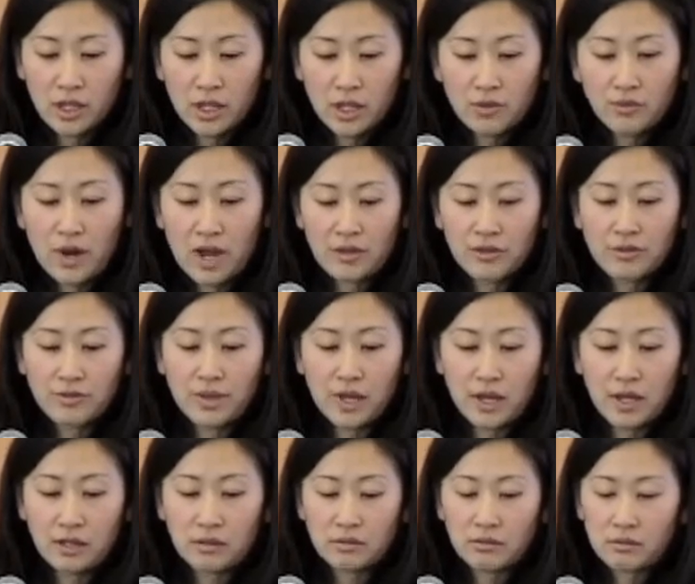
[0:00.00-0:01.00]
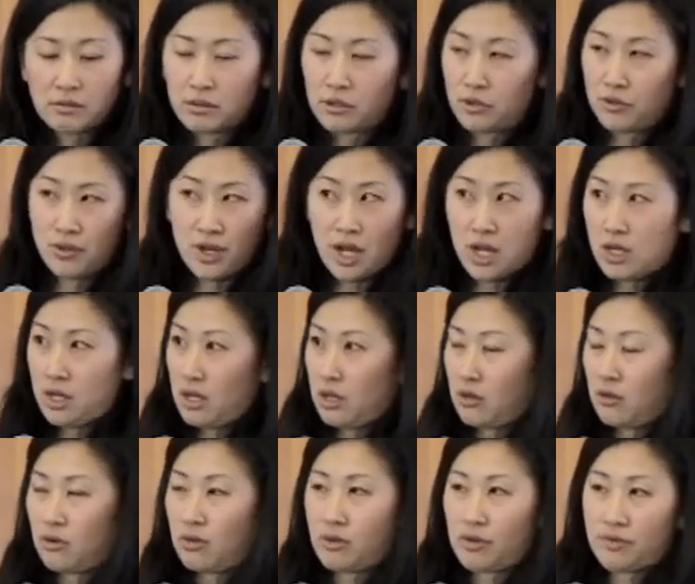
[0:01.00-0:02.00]
rather than creating
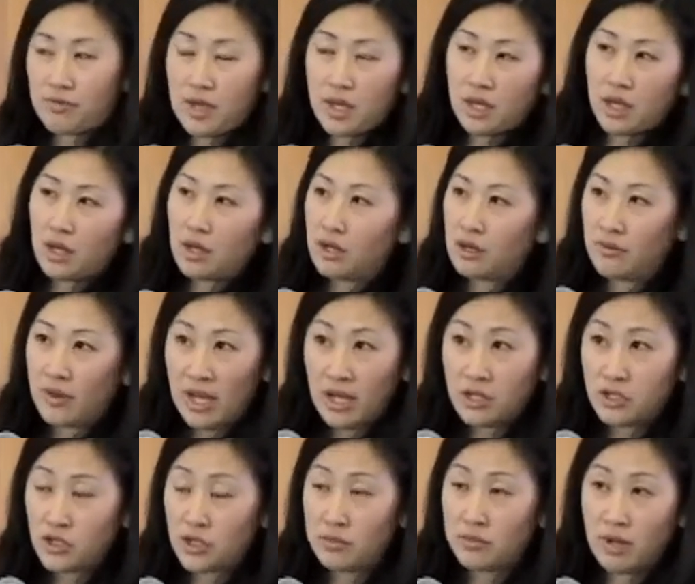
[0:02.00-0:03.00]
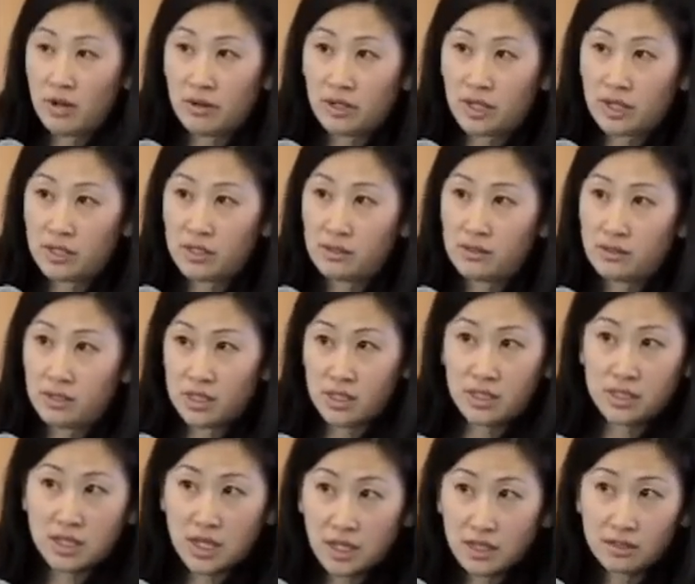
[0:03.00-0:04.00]
or thinking of Asian American
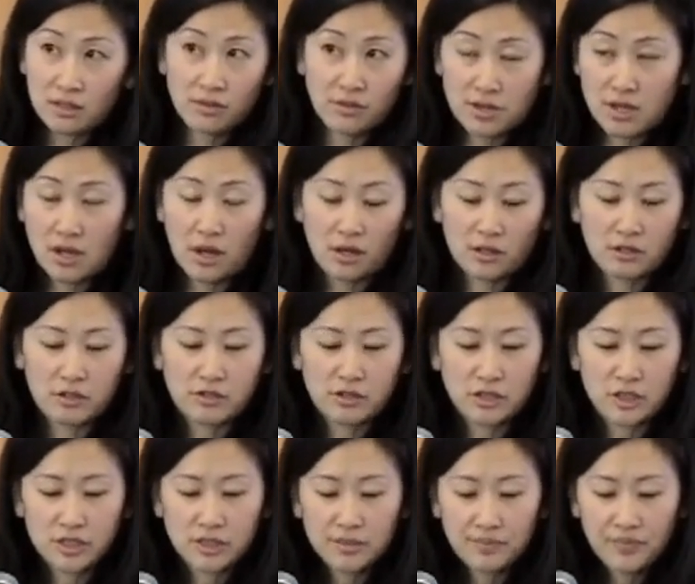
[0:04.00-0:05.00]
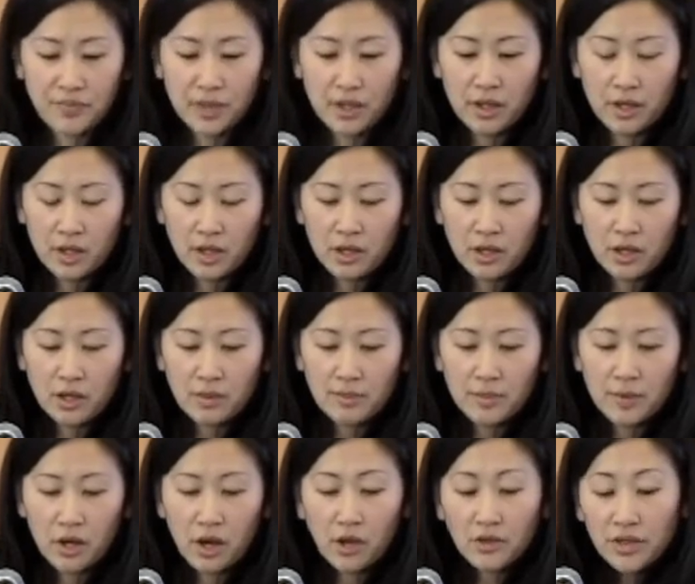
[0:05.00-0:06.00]
distinct theologies.
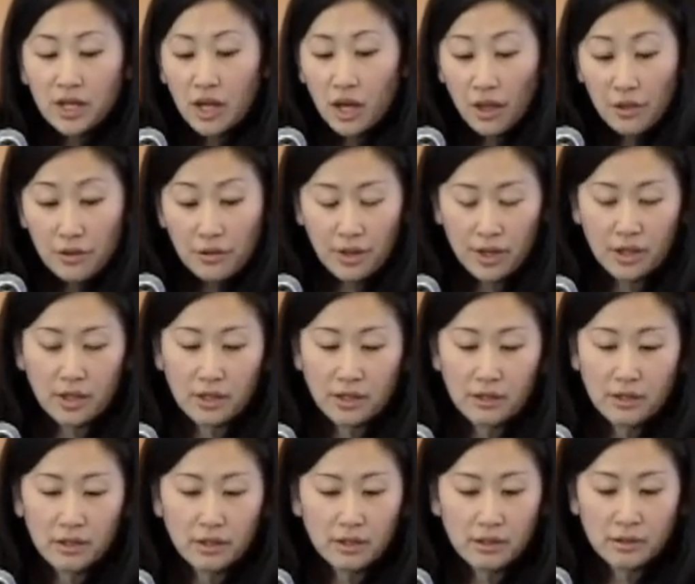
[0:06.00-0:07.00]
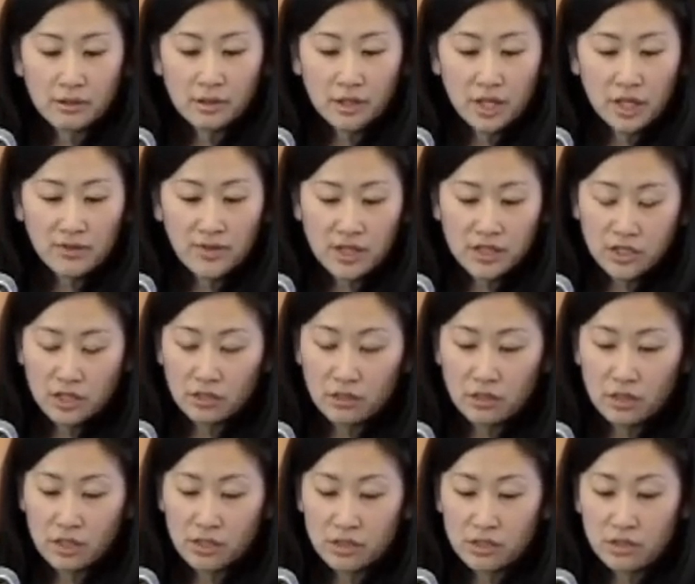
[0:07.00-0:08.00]
On the other hand, evangelical
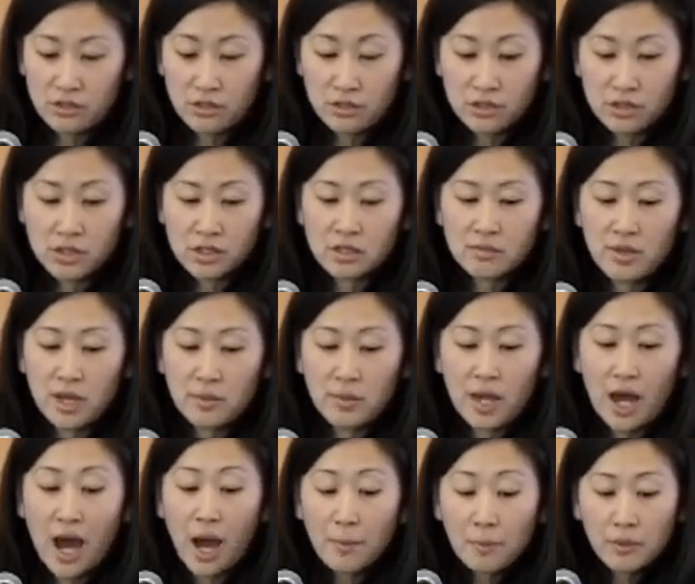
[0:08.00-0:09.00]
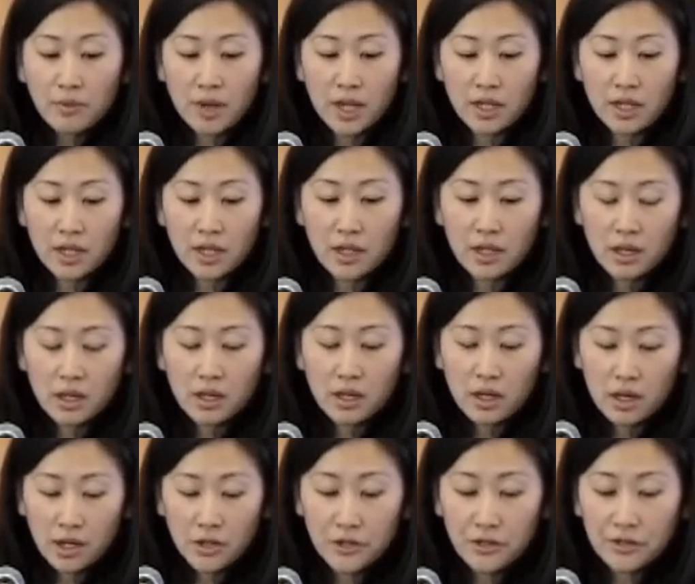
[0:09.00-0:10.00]
institutions may be operating
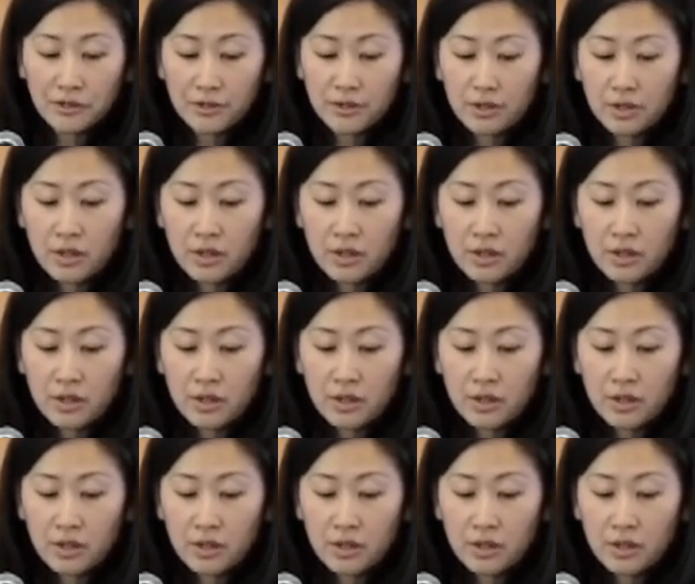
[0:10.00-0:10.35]
under